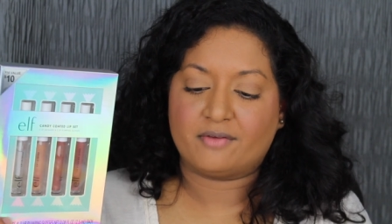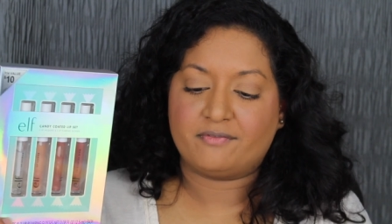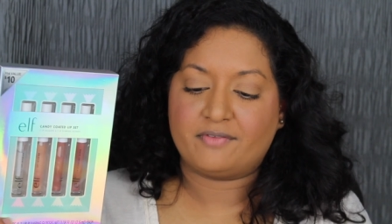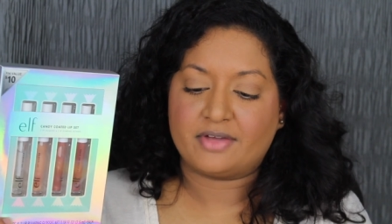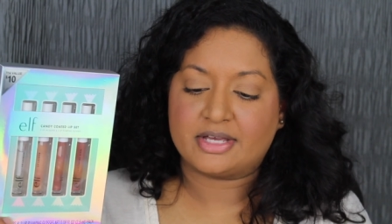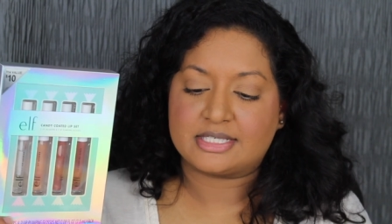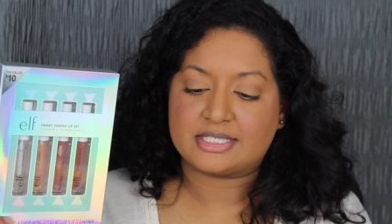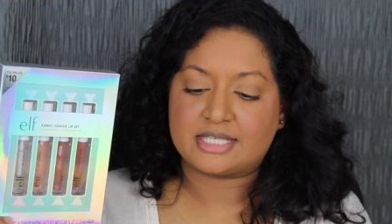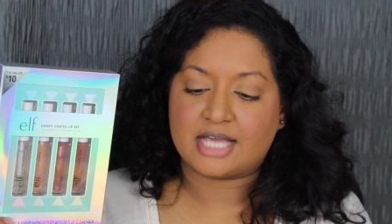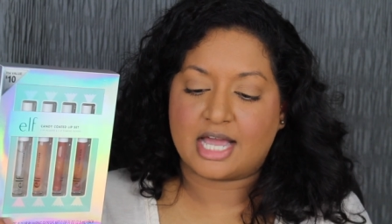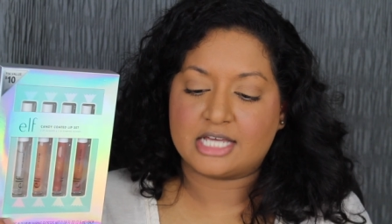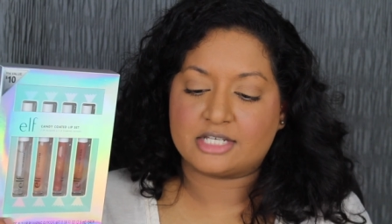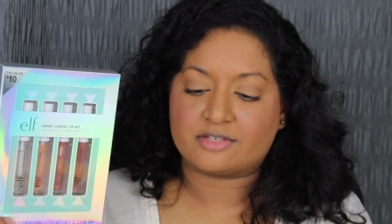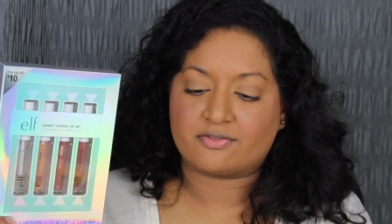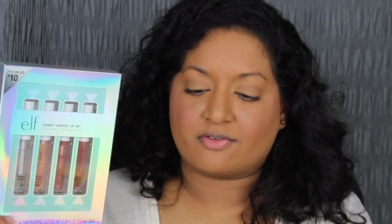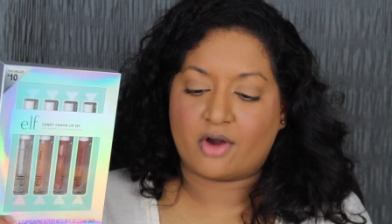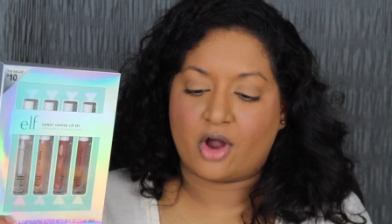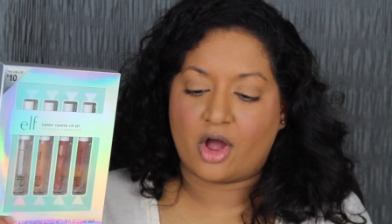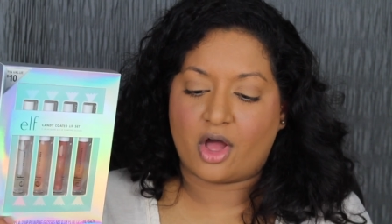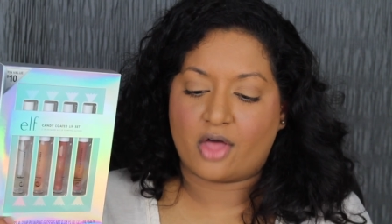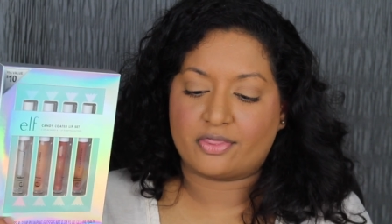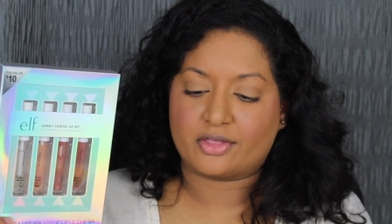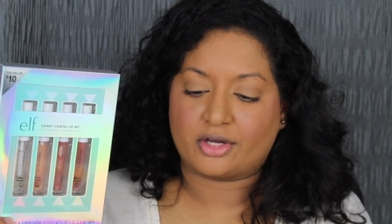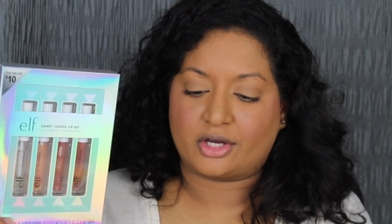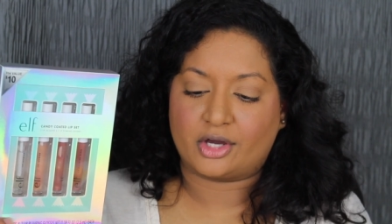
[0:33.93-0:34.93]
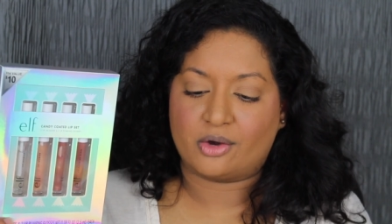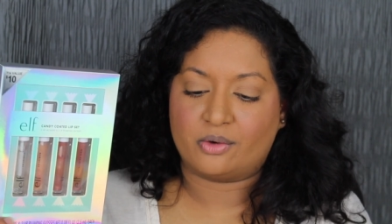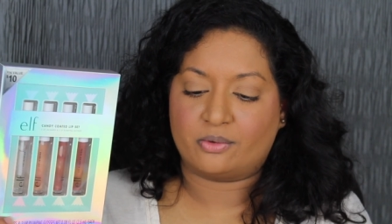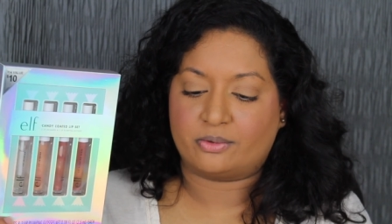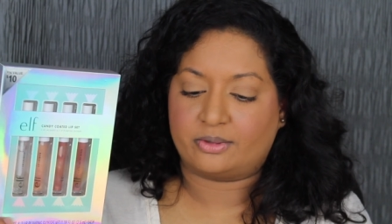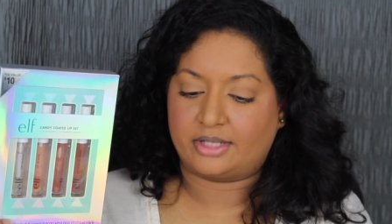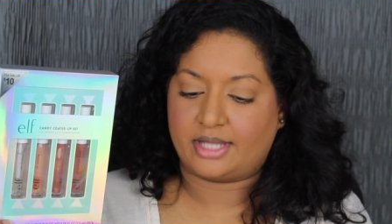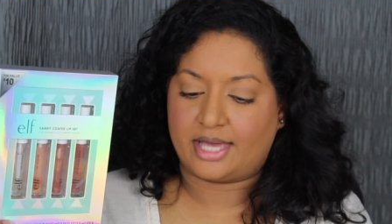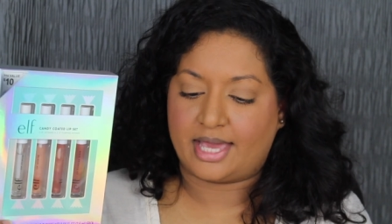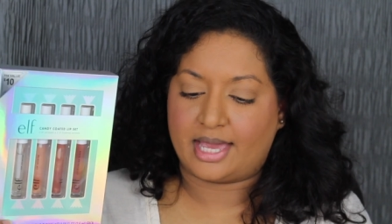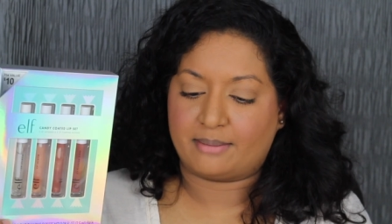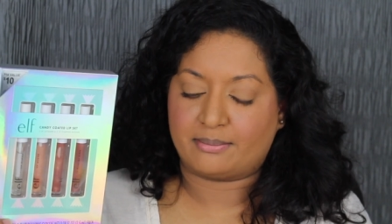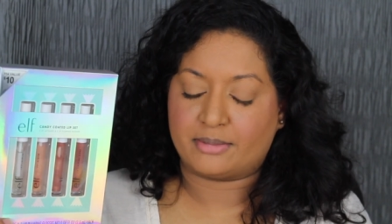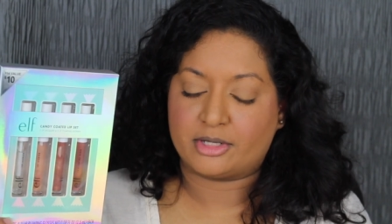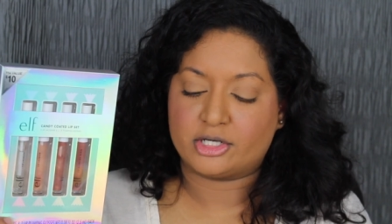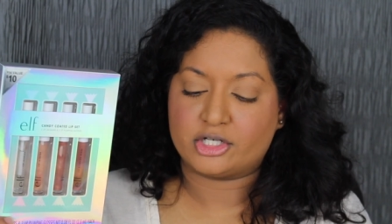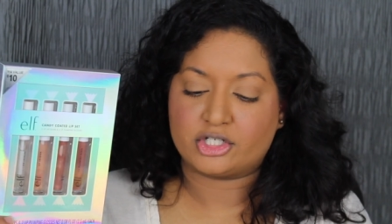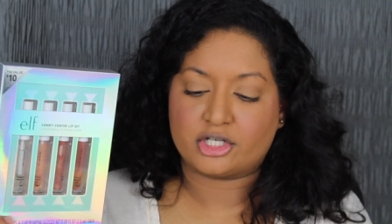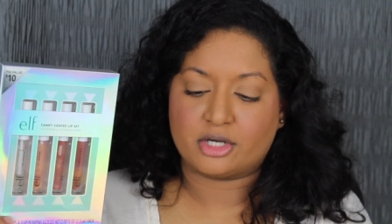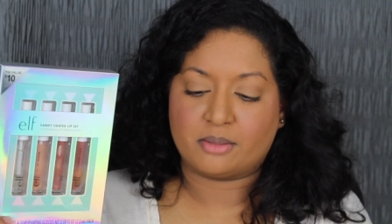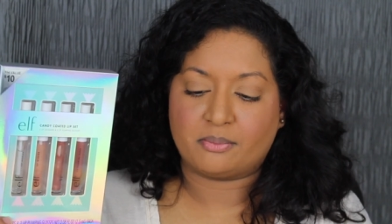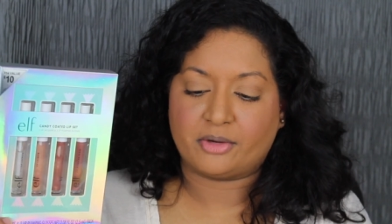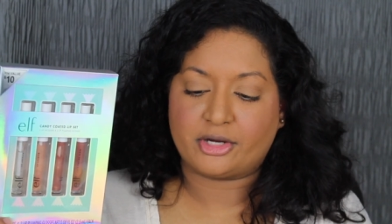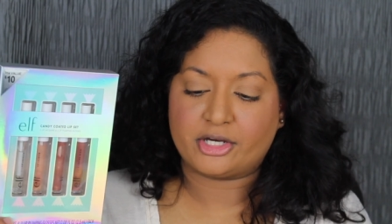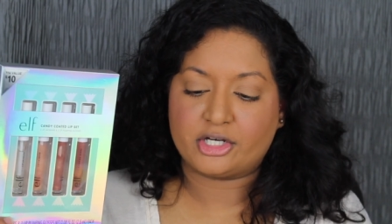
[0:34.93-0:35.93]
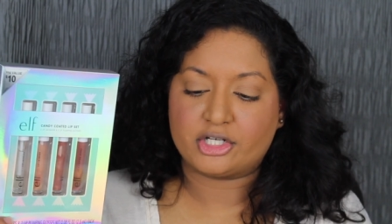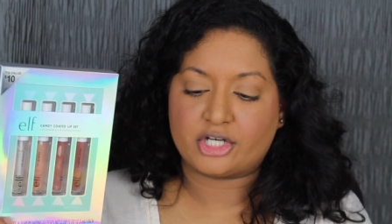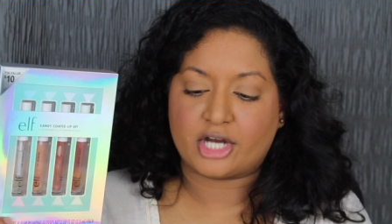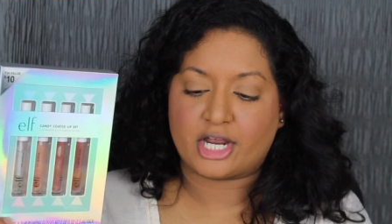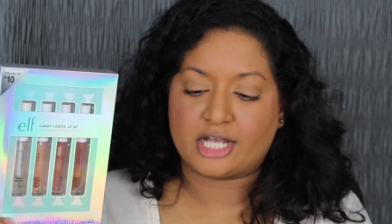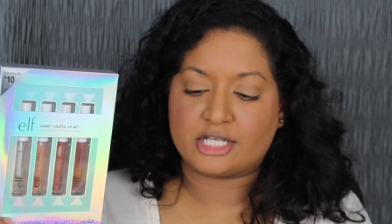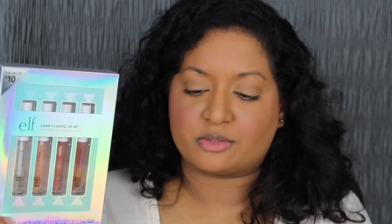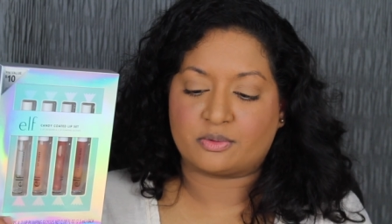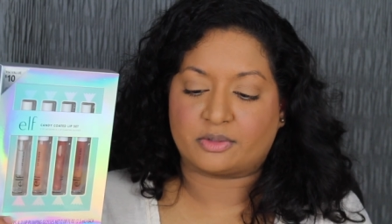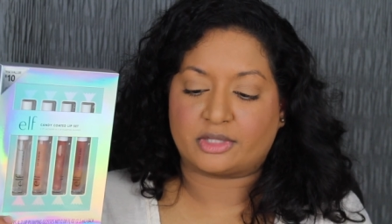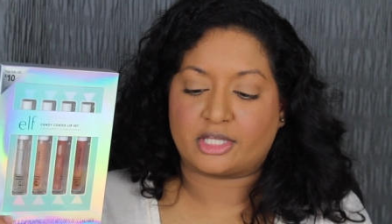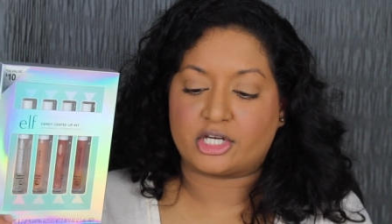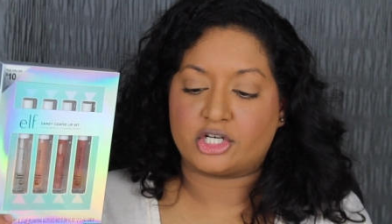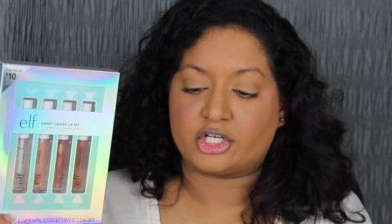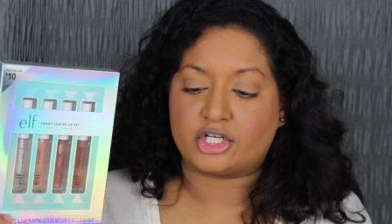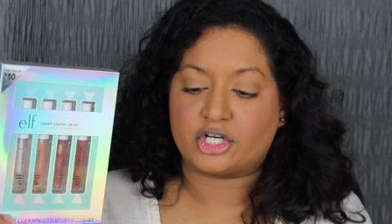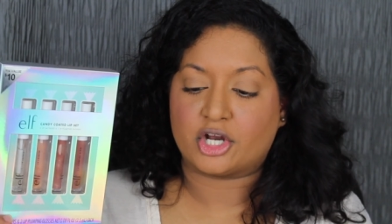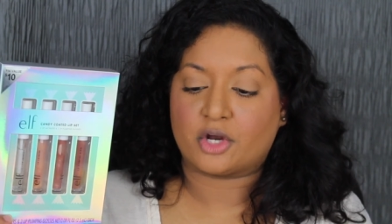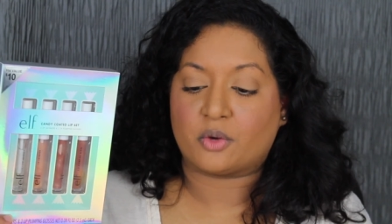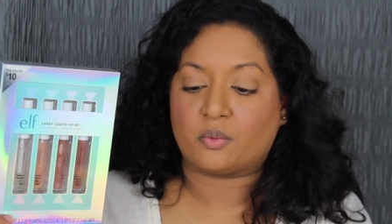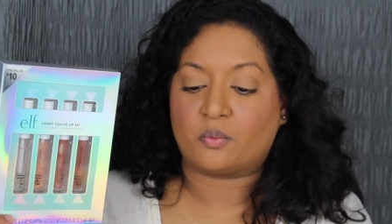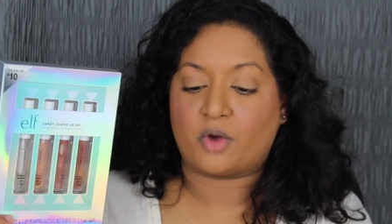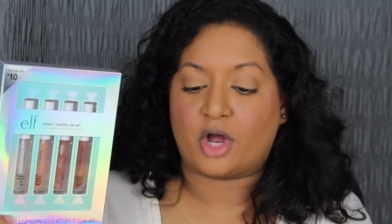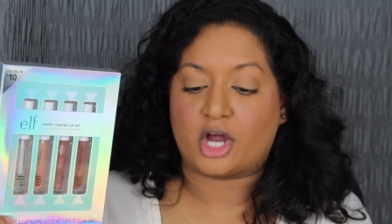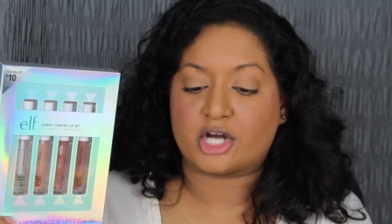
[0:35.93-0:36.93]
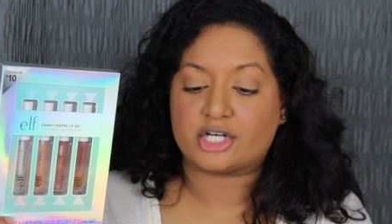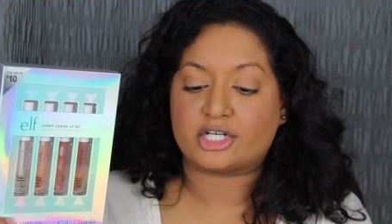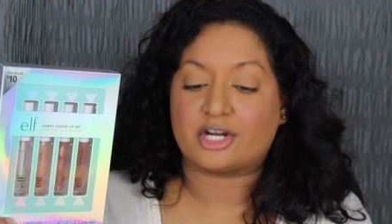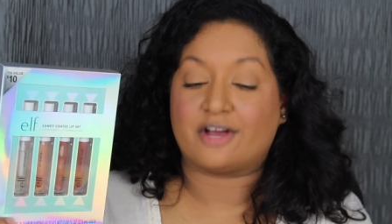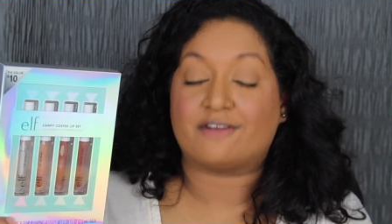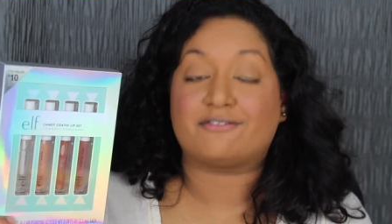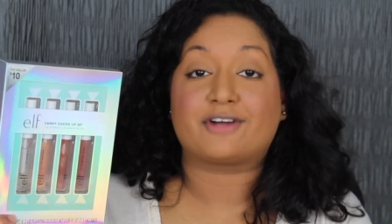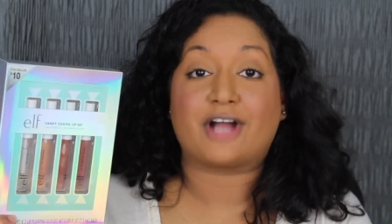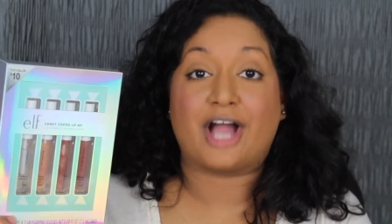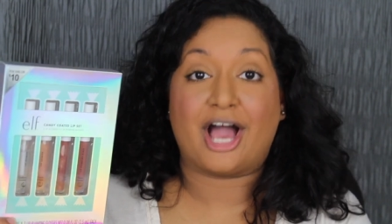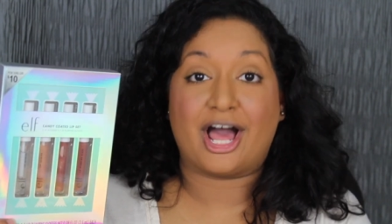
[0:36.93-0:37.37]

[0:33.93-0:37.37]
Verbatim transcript: Perfect size for on-the-go glam, shimmering shades with a sheer wash of color